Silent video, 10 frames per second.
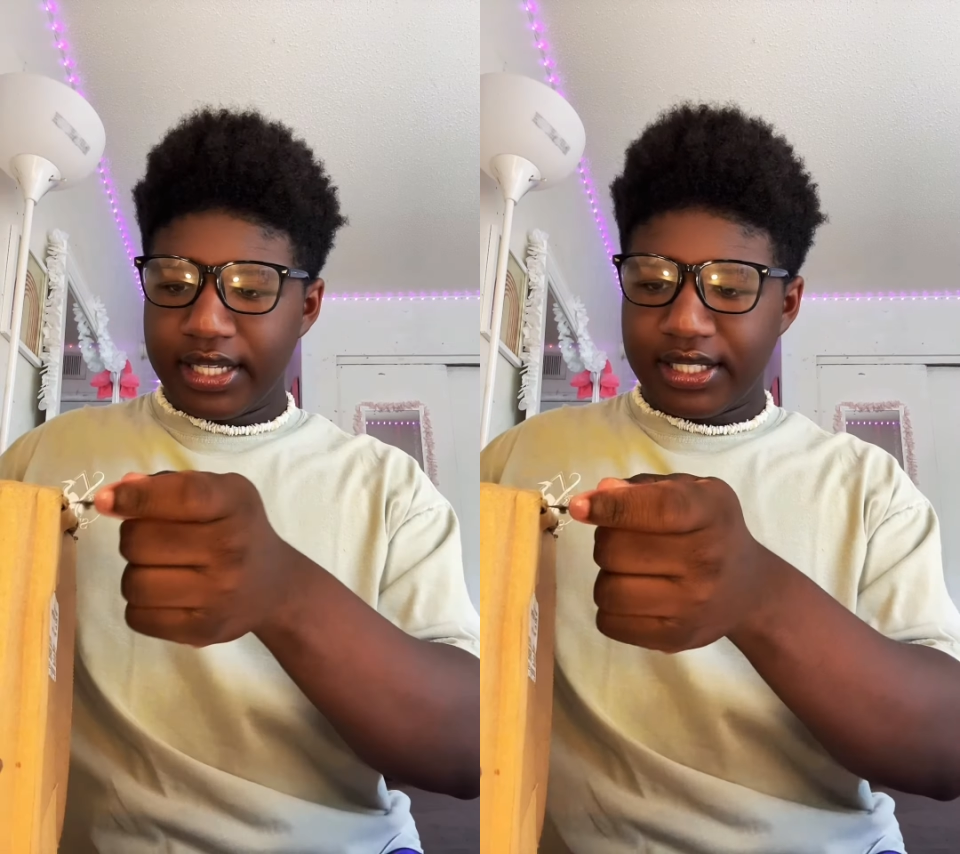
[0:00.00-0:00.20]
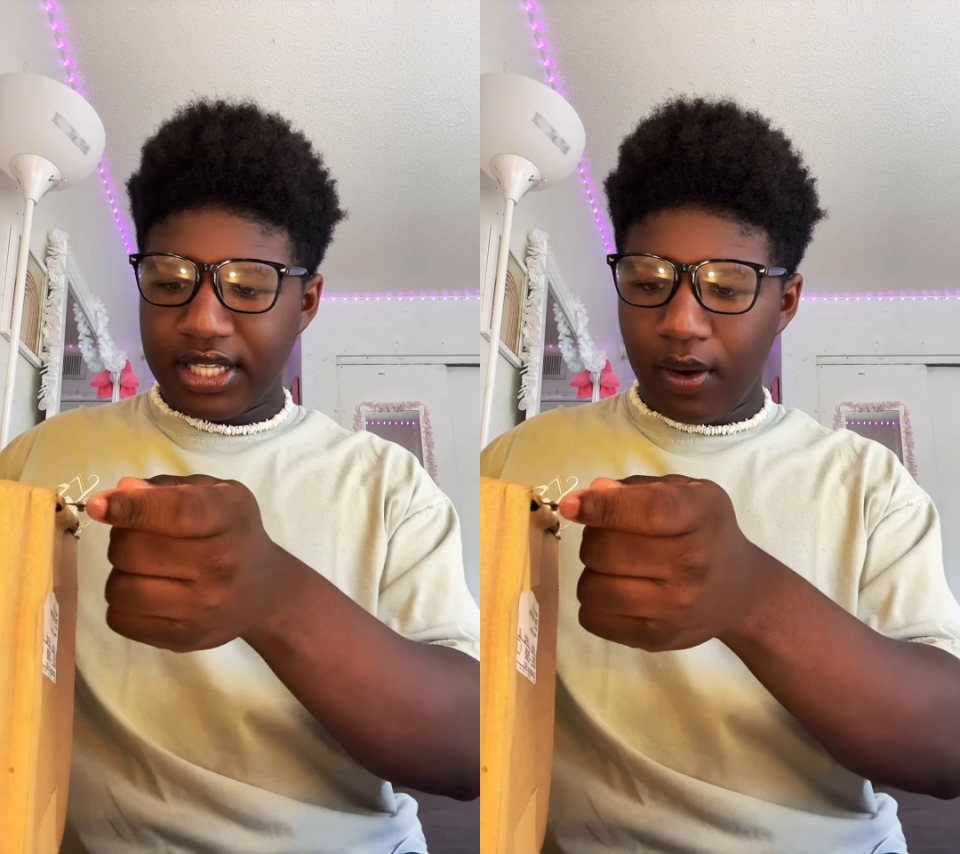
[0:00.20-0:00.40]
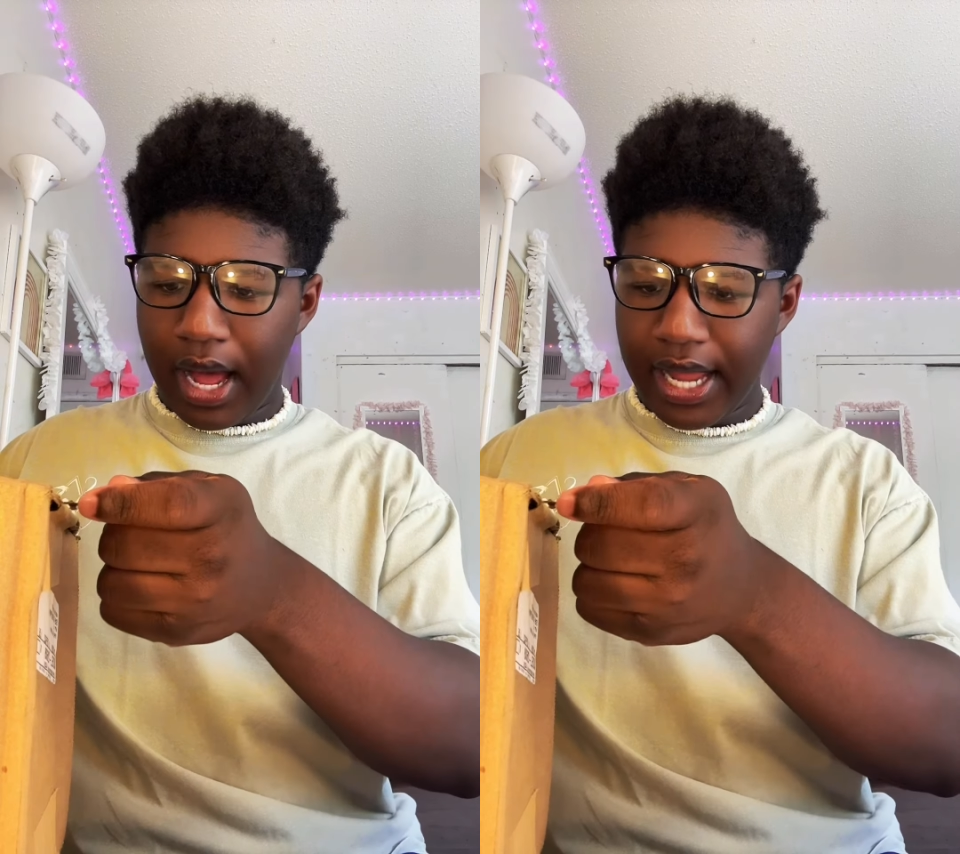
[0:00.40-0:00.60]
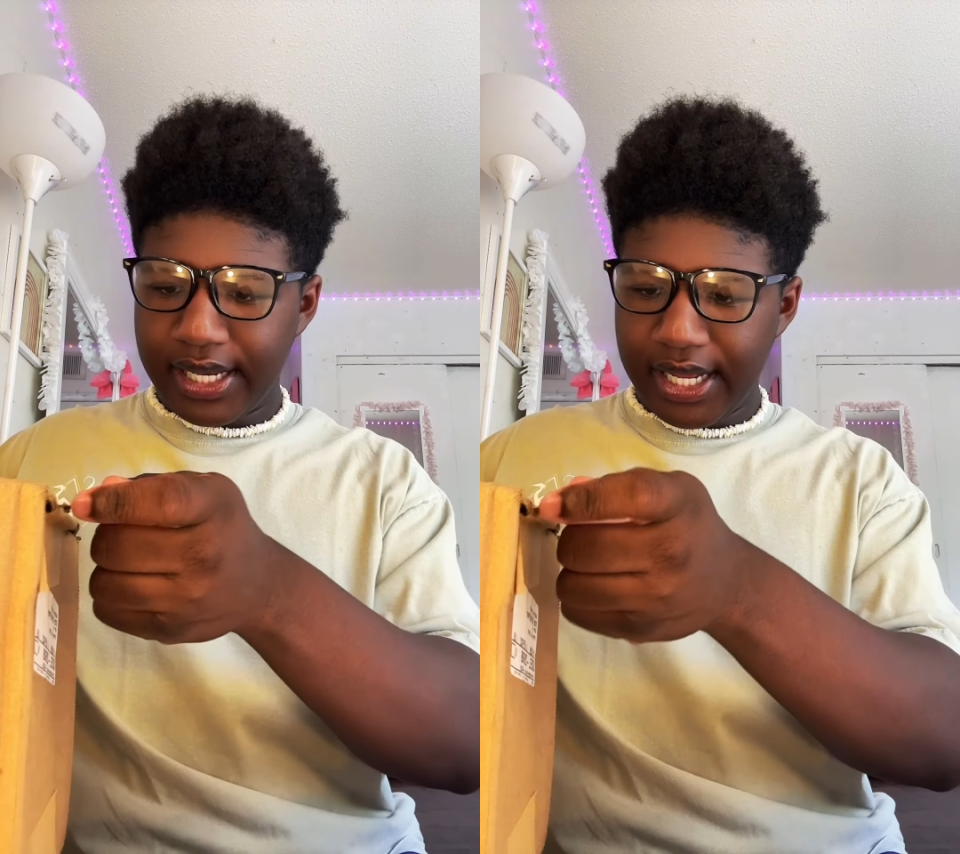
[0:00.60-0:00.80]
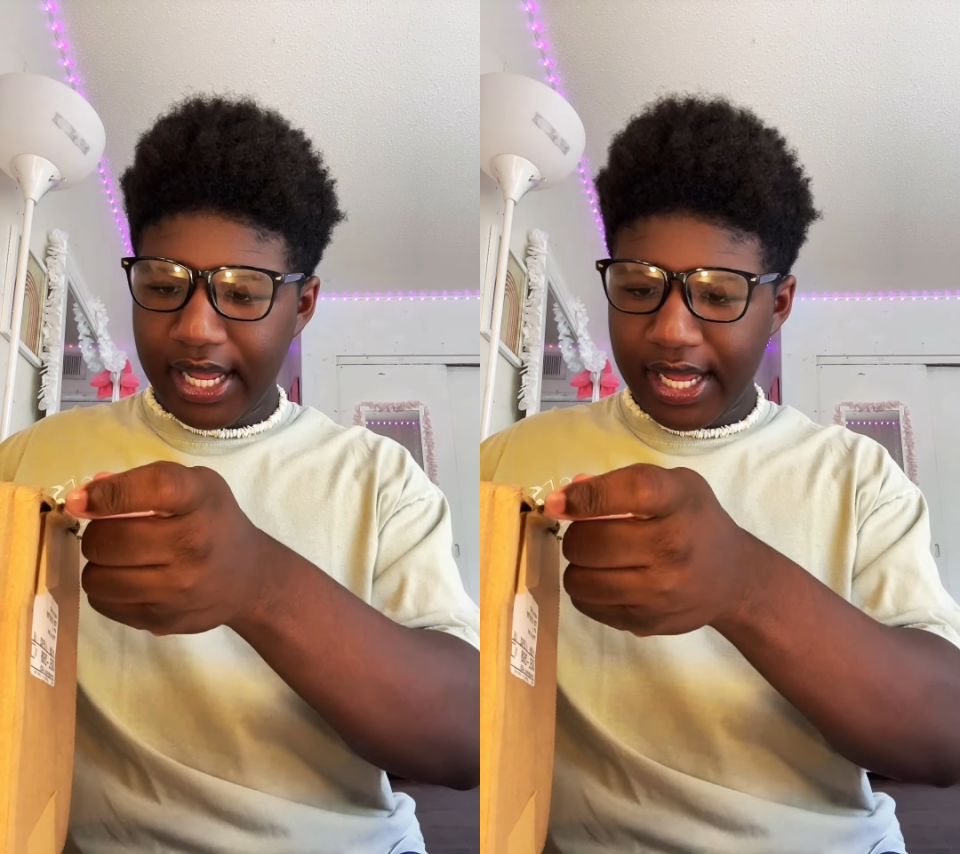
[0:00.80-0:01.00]
So, I
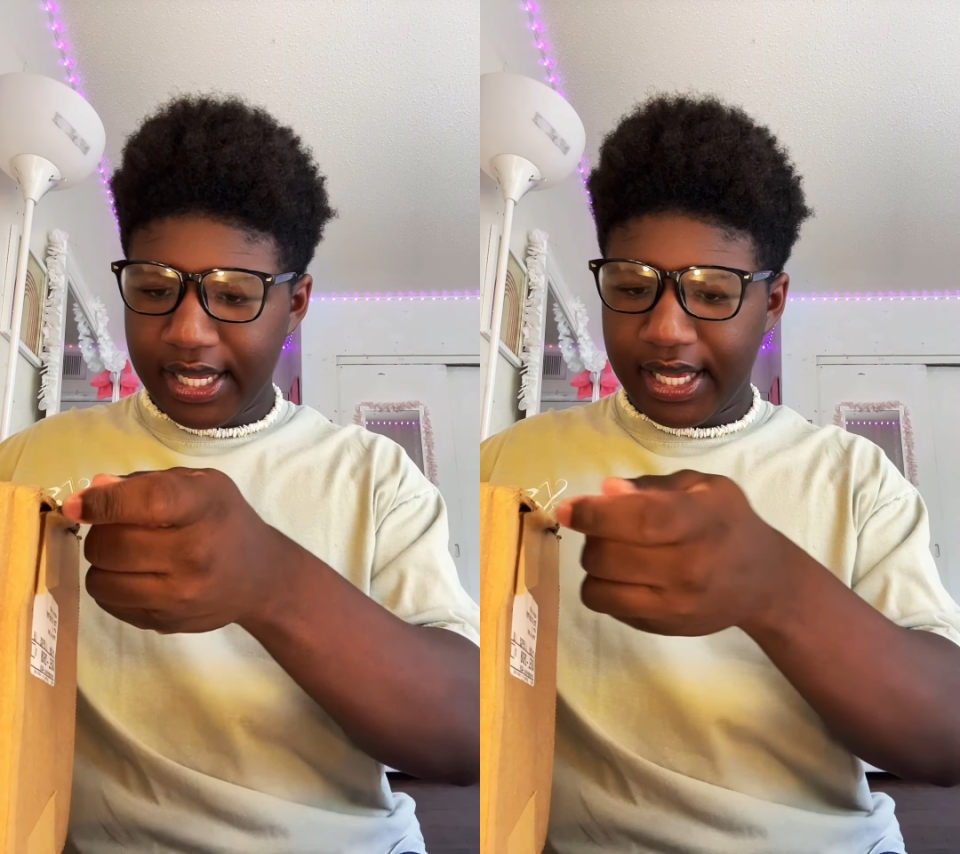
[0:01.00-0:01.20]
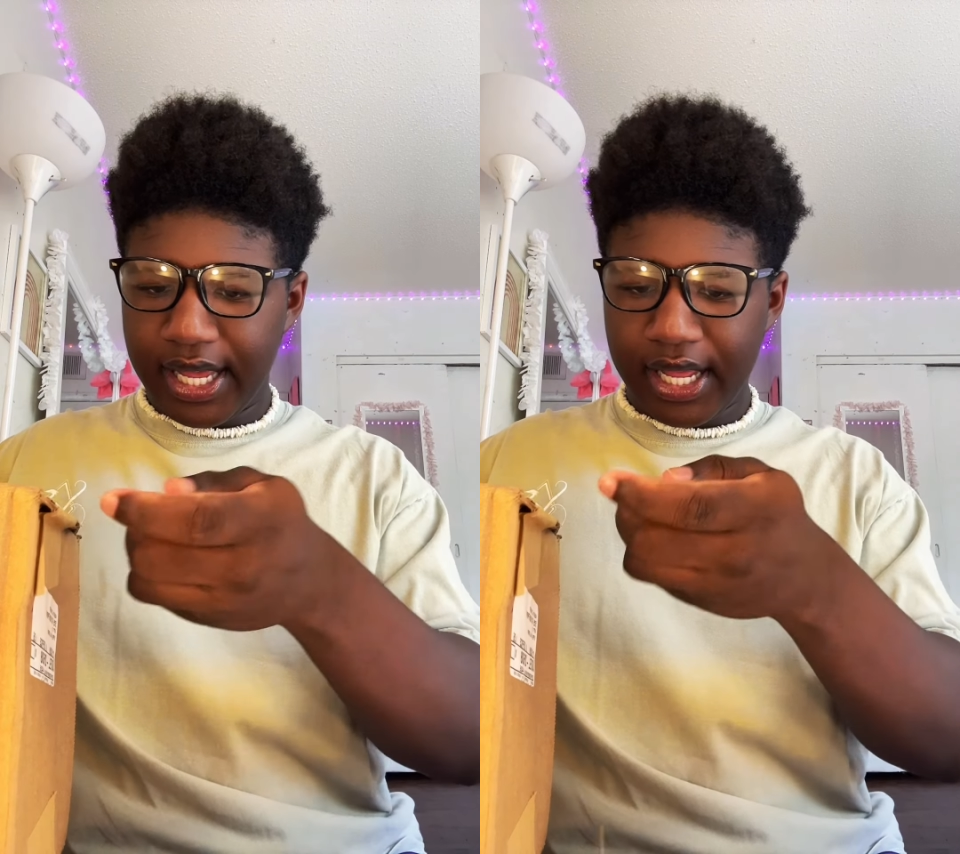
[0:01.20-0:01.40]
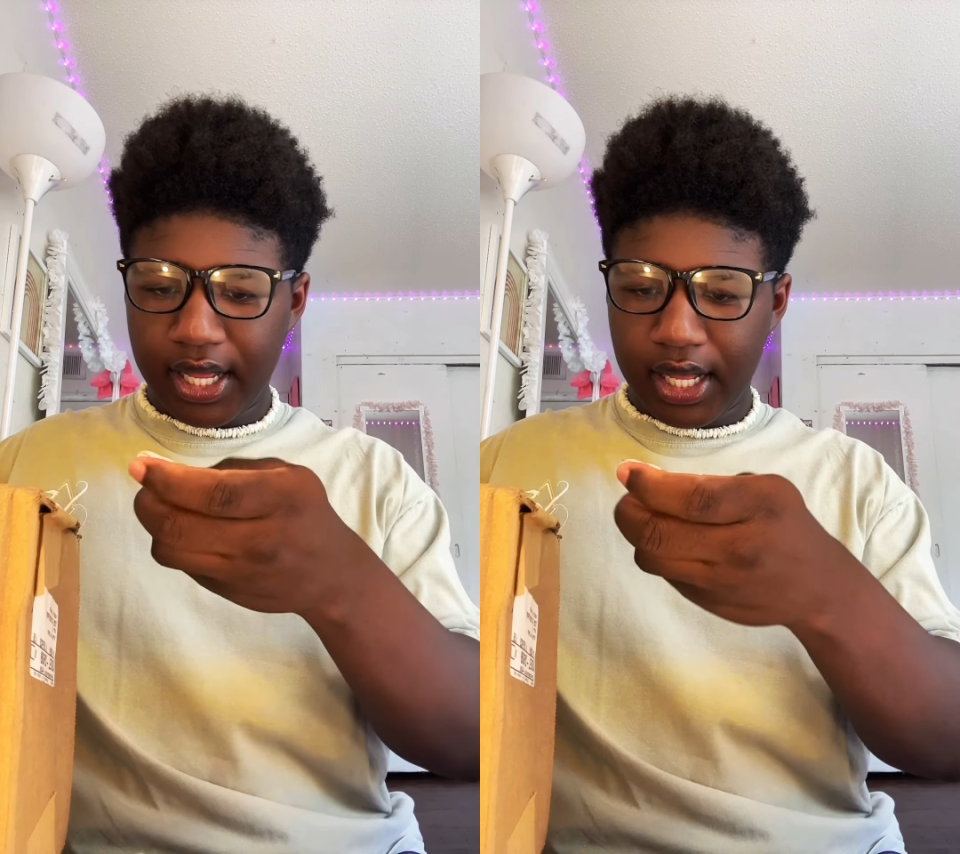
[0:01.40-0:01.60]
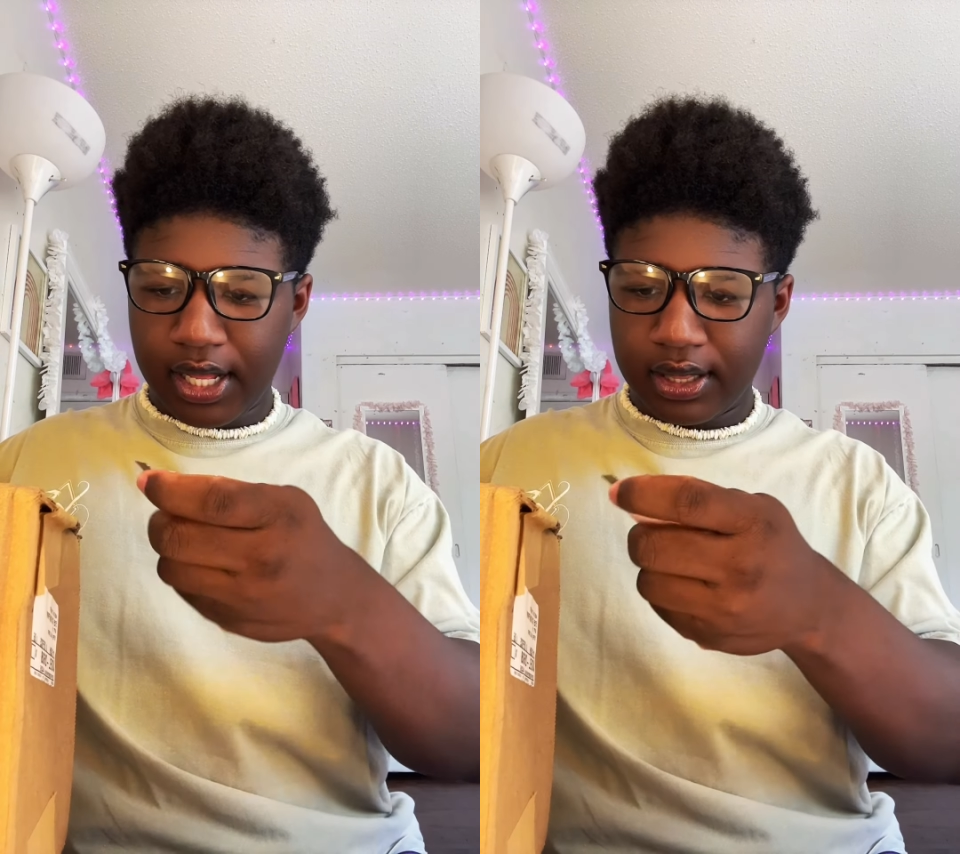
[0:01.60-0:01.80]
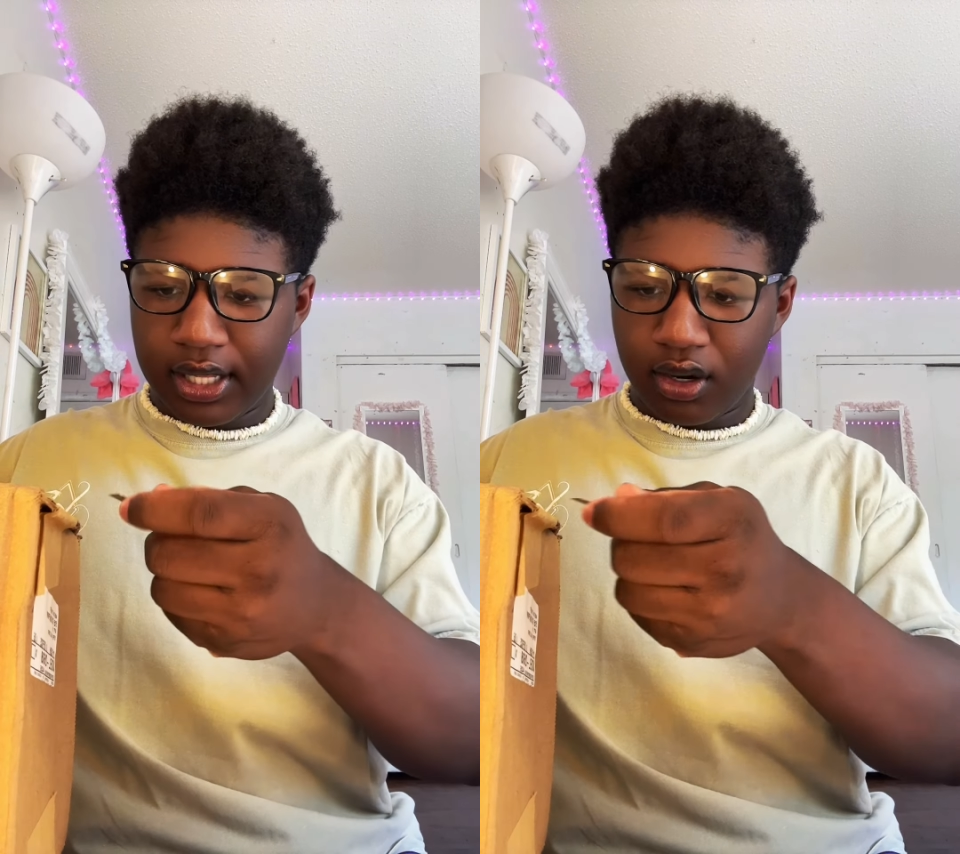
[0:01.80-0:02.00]
did get
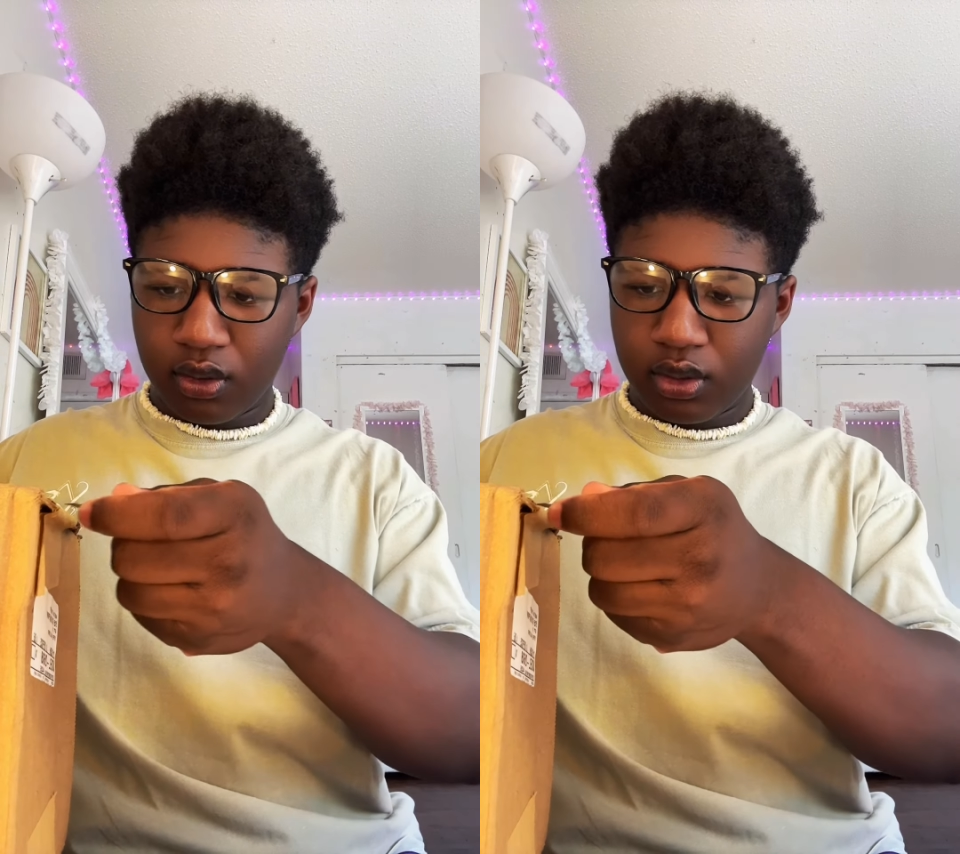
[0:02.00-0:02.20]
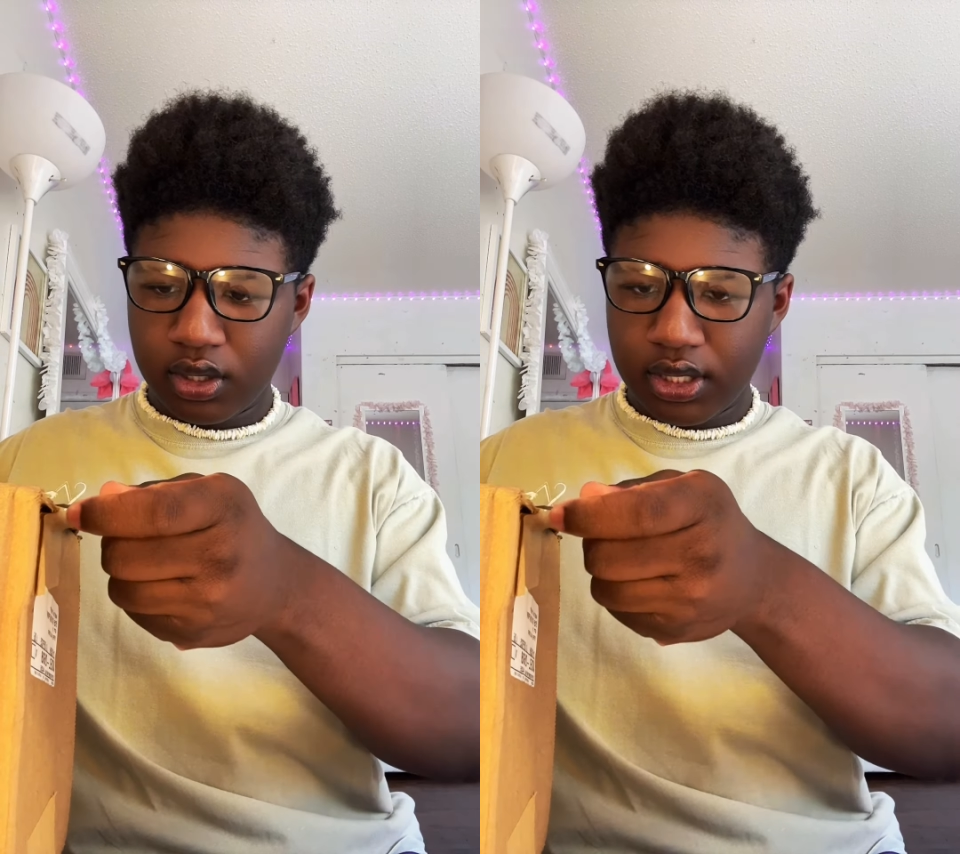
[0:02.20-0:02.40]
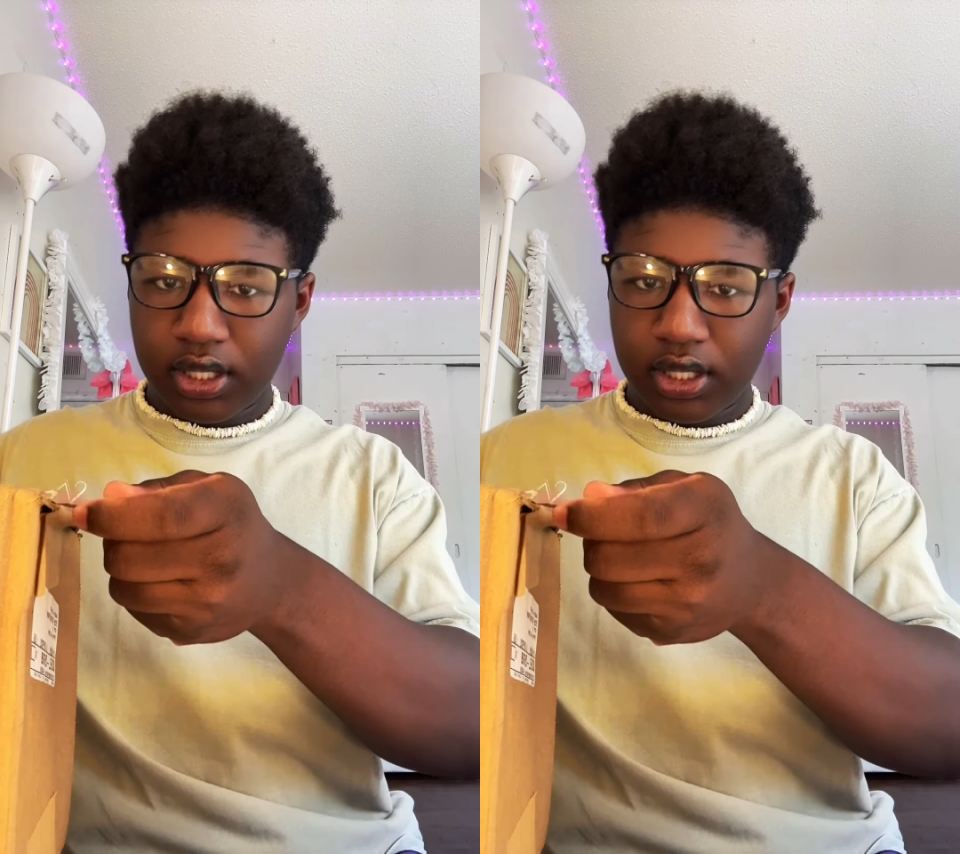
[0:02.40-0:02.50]
a little...